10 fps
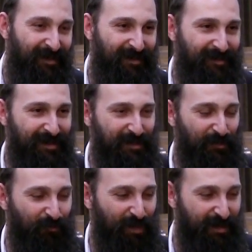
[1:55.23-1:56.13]
then he's
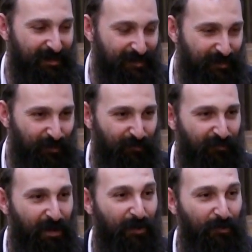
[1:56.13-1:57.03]
already so
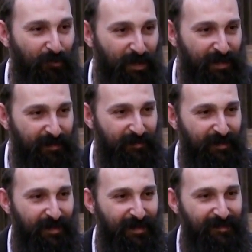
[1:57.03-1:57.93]
far away
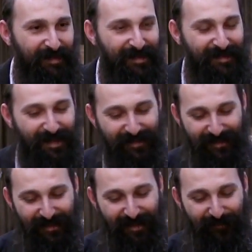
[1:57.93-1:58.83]
that he
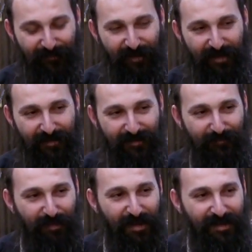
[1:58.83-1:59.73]
doesn't get
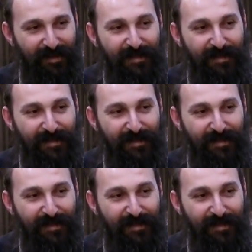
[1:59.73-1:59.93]
affected by, he